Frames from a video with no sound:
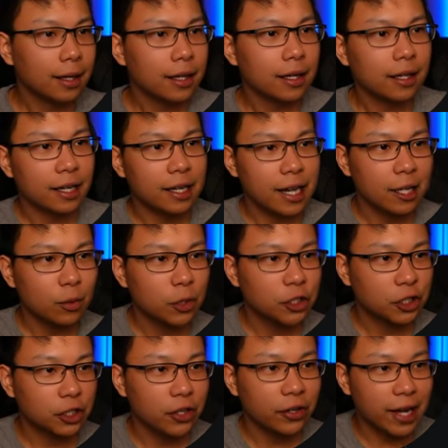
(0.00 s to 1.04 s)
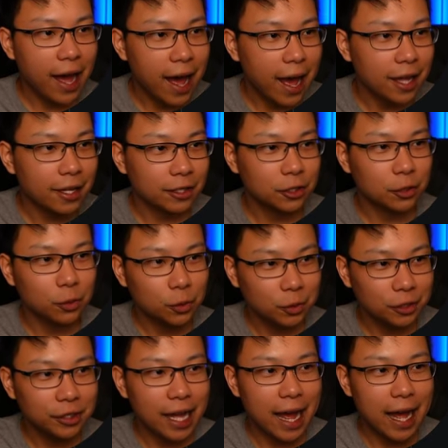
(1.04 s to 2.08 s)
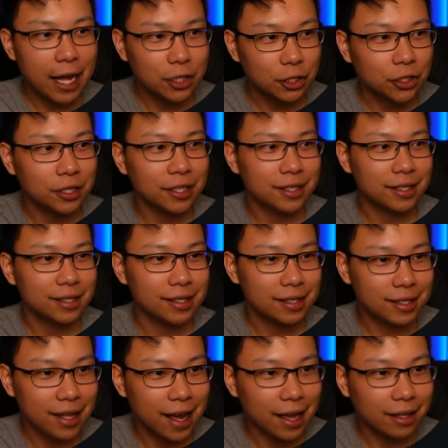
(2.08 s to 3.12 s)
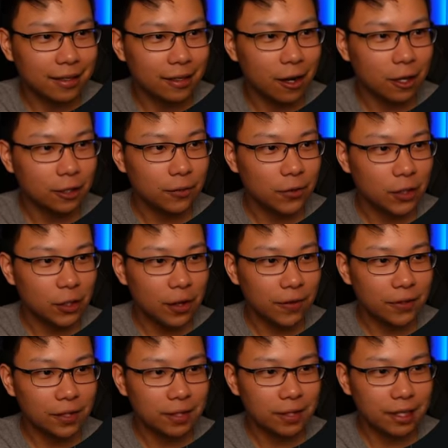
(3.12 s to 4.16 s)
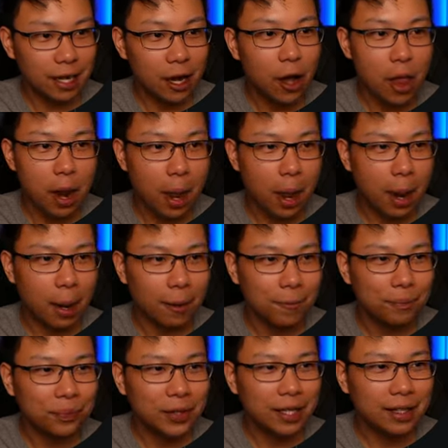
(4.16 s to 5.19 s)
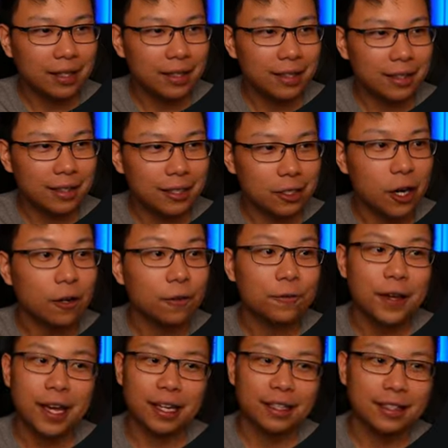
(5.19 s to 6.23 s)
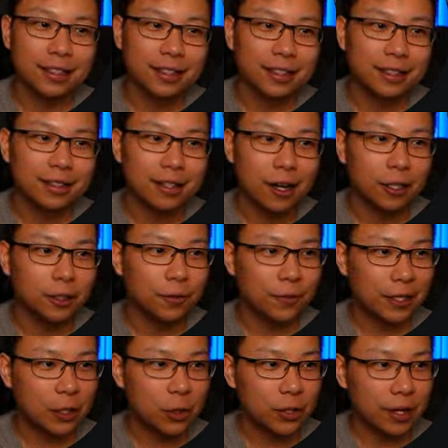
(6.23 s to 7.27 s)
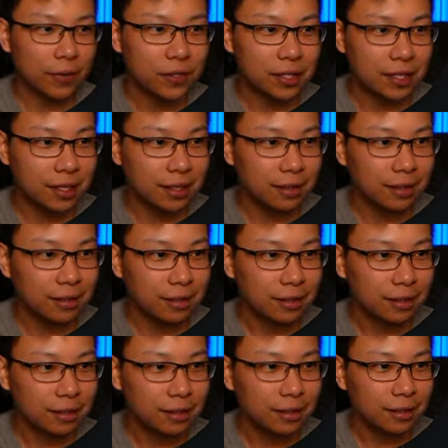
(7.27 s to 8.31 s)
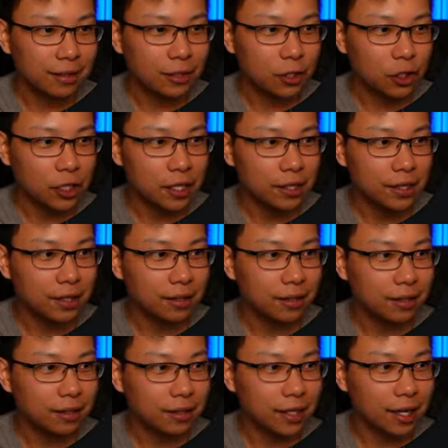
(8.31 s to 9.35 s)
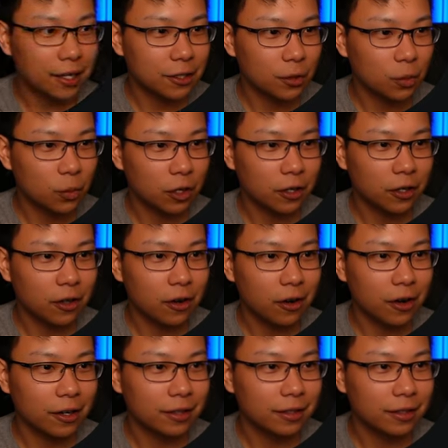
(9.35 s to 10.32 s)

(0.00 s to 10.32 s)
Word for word: Can anyone share an actual Astronax stat? All the videos... Oh, blah, blah, blah. Dark Fae. All the videos I've seen, cheese it. It doesn't work on hard.